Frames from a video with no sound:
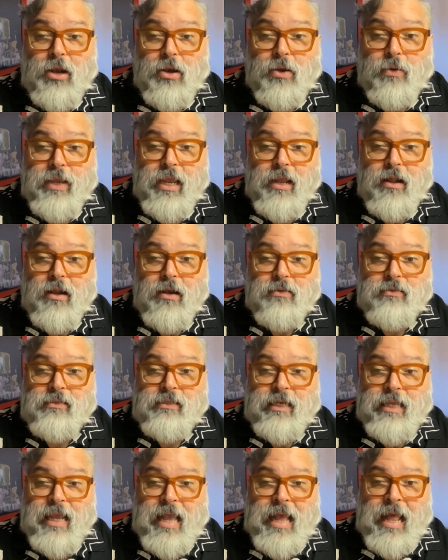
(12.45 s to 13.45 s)
looking
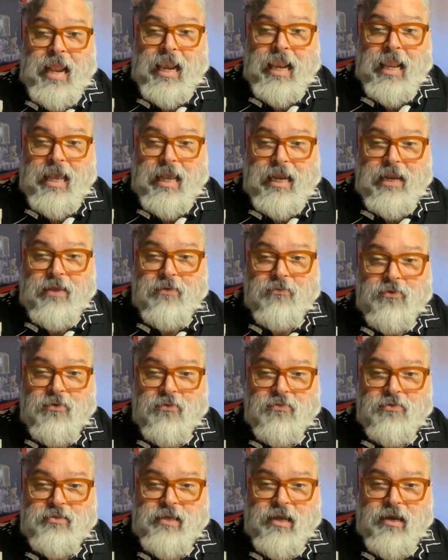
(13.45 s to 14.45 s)
closely at lighting for
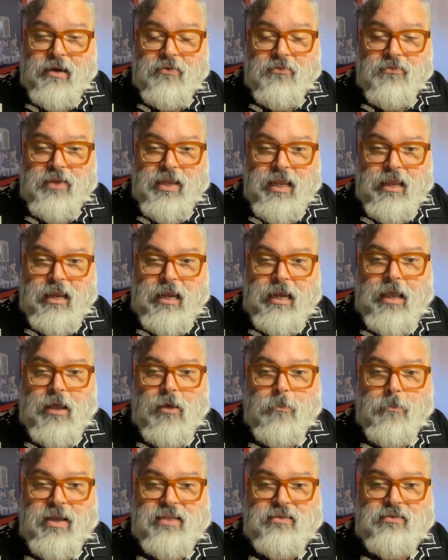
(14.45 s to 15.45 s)
photography and how
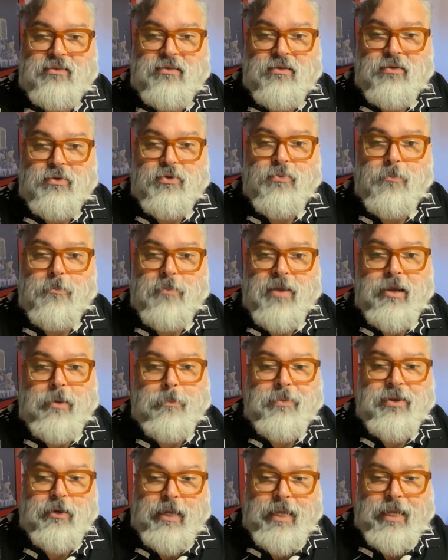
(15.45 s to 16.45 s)
best to
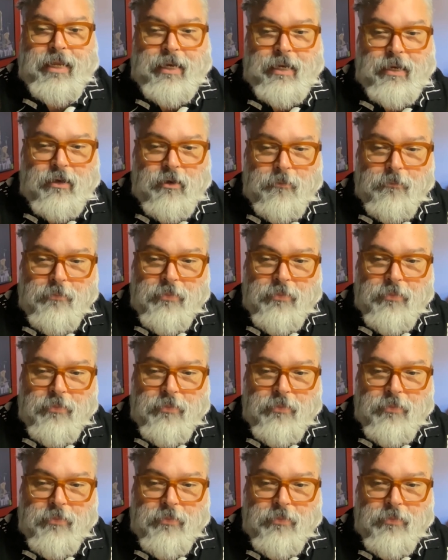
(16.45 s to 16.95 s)
manipulate it.